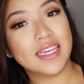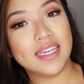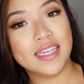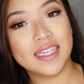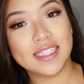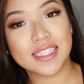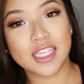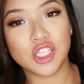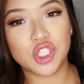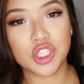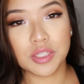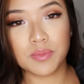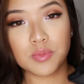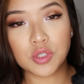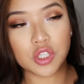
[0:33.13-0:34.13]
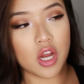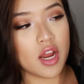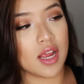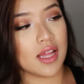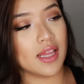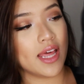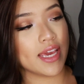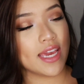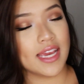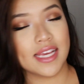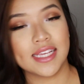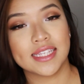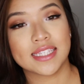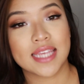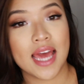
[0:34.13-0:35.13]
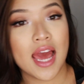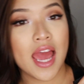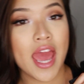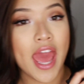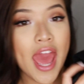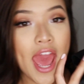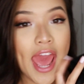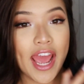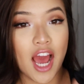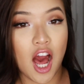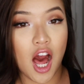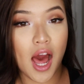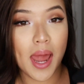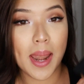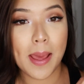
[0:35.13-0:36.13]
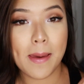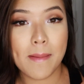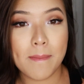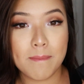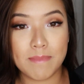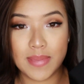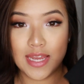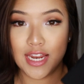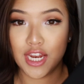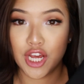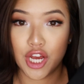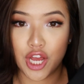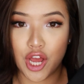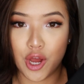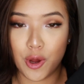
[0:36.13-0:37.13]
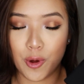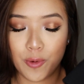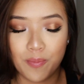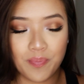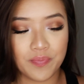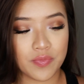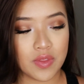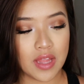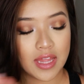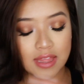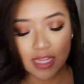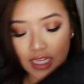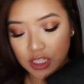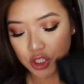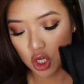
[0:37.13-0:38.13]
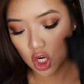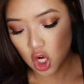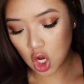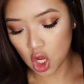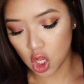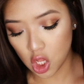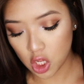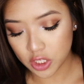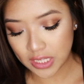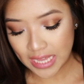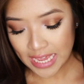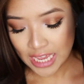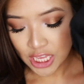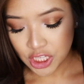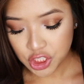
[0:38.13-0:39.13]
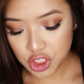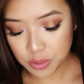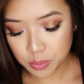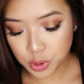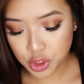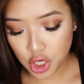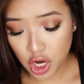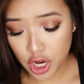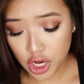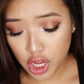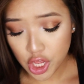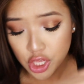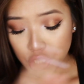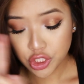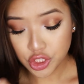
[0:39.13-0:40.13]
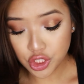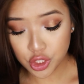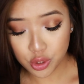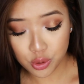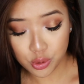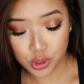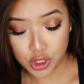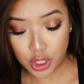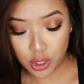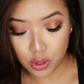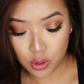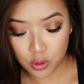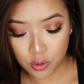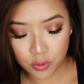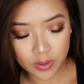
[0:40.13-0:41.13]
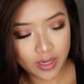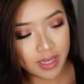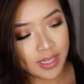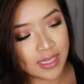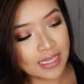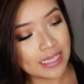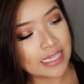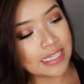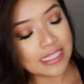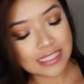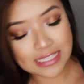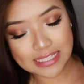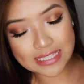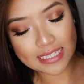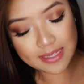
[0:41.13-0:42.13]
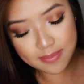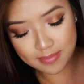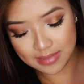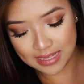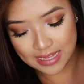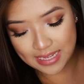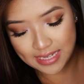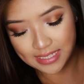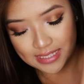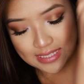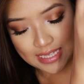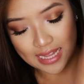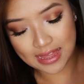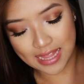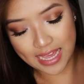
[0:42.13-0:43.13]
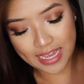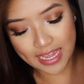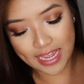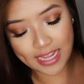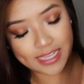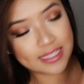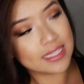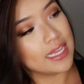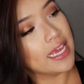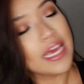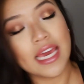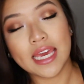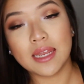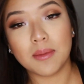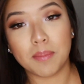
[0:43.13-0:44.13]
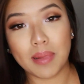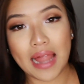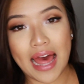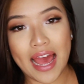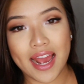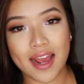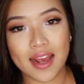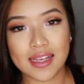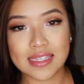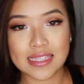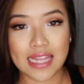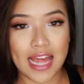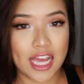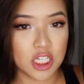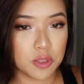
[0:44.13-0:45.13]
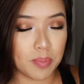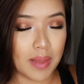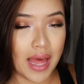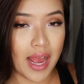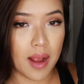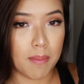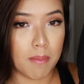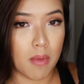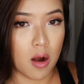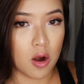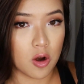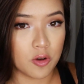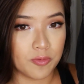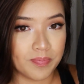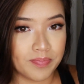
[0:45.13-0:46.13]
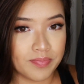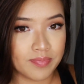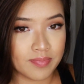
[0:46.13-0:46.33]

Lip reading: these Gymshark leggings a hot minute ago. These are called Gymshark two-tone seamless leggings in black/black marl.